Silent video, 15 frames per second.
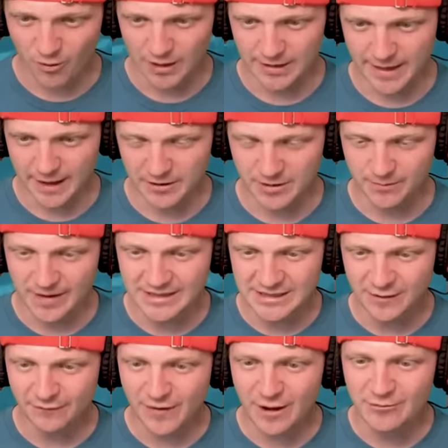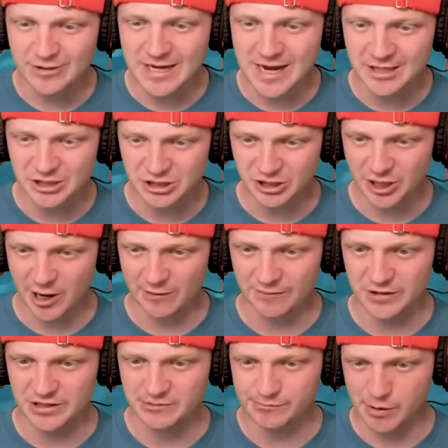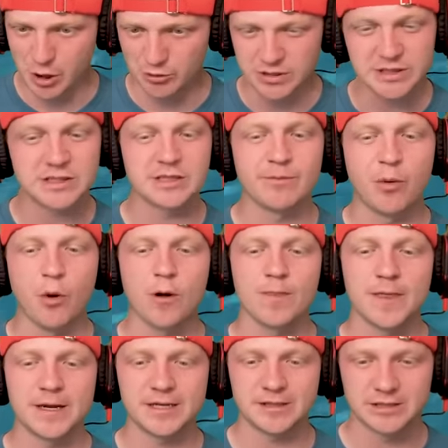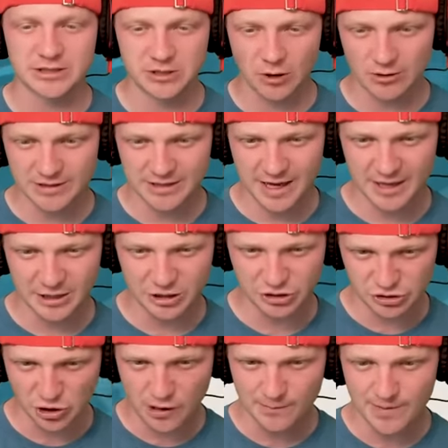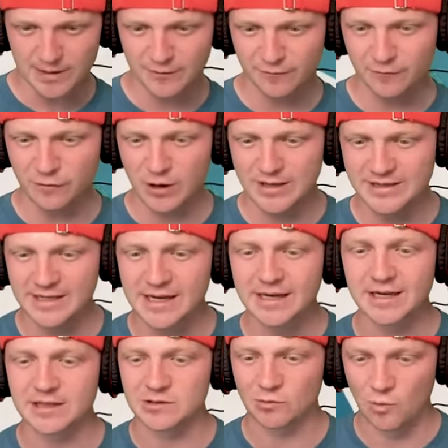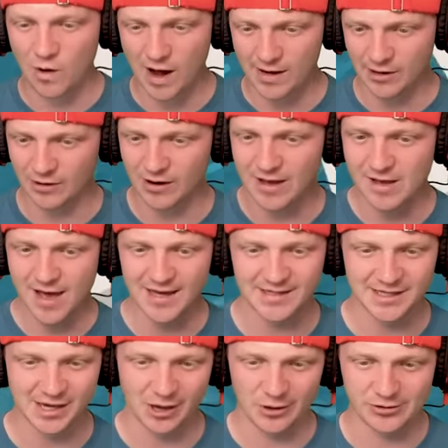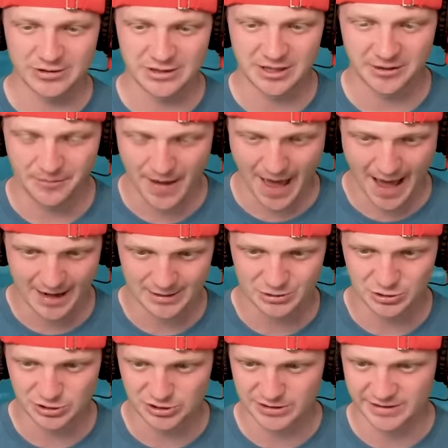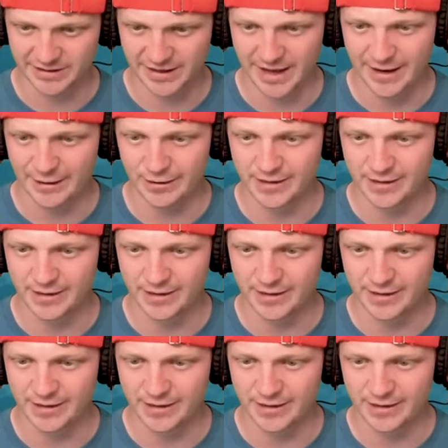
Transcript: We're gonna lay out the basic foundation of this boat. It's important that it starts kind of sharp at the front and gets wider as it goes to the back, just like